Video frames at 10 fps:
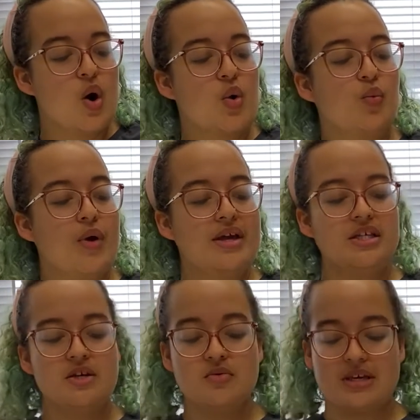When
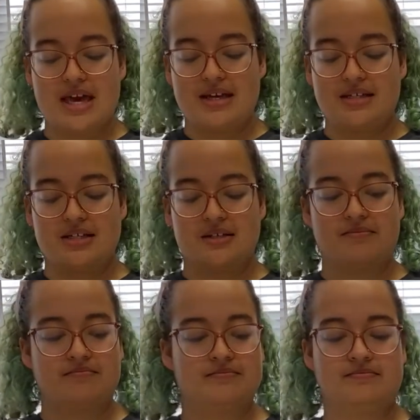you get
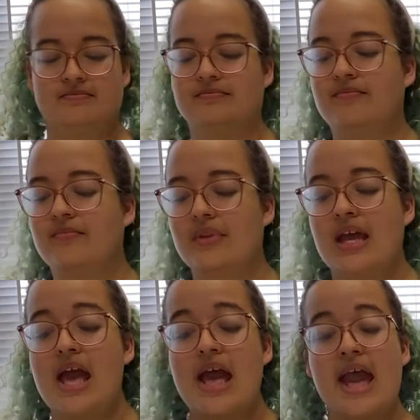
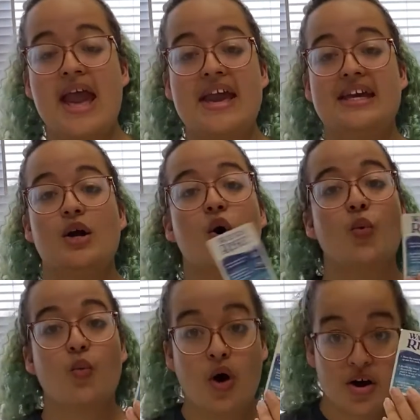a
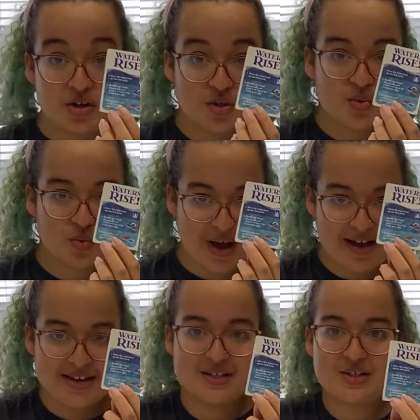Water's
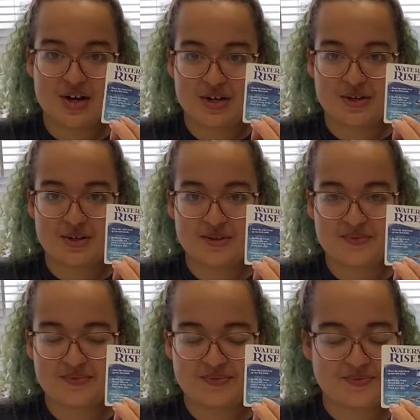Rise card,
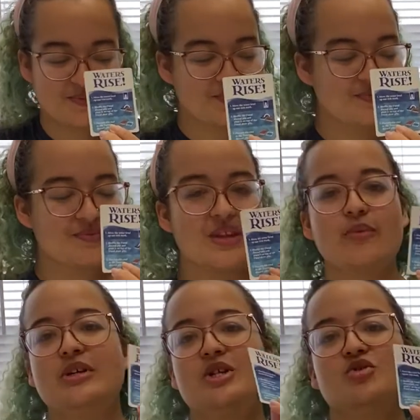
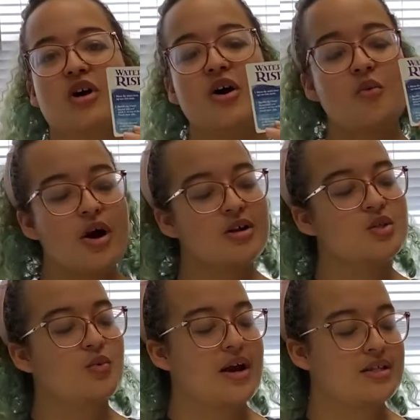when you draw a Water's
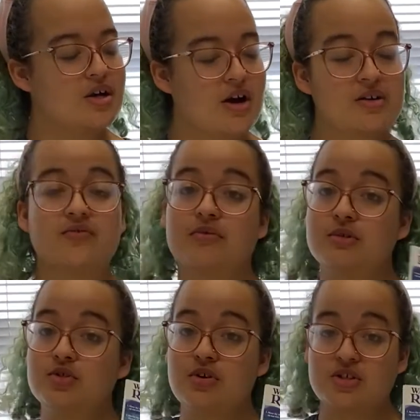Rise card from the
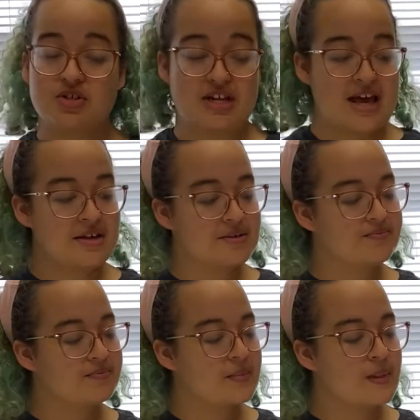treasure deck,
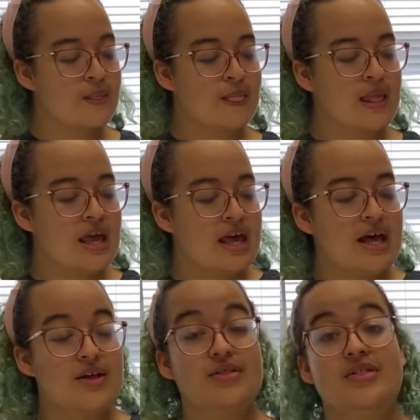
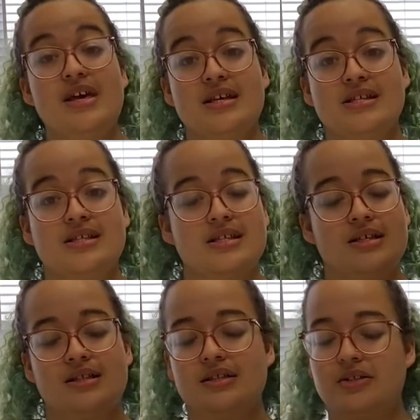this
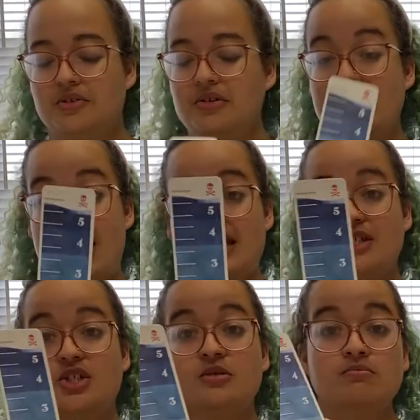little
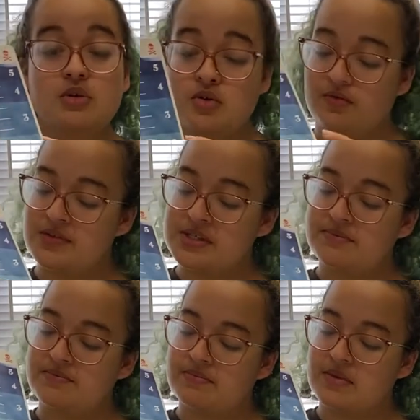gauge moves
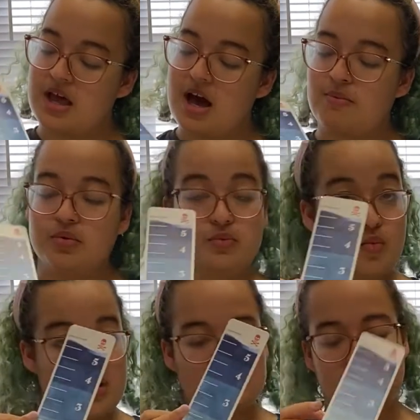up
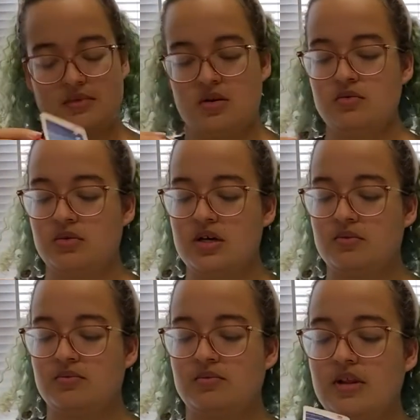one
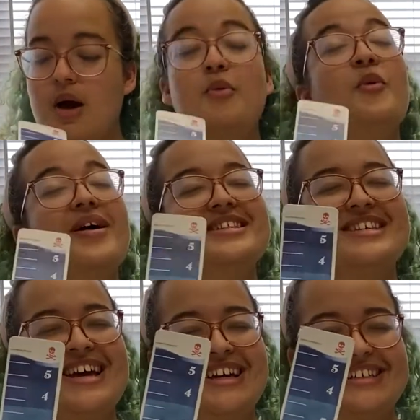
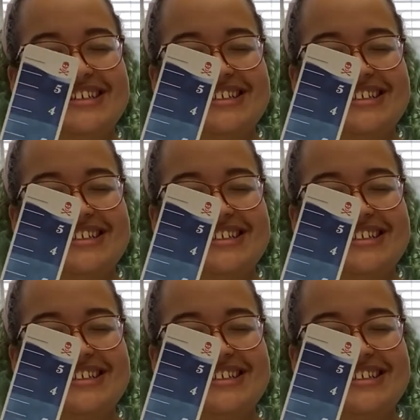tick.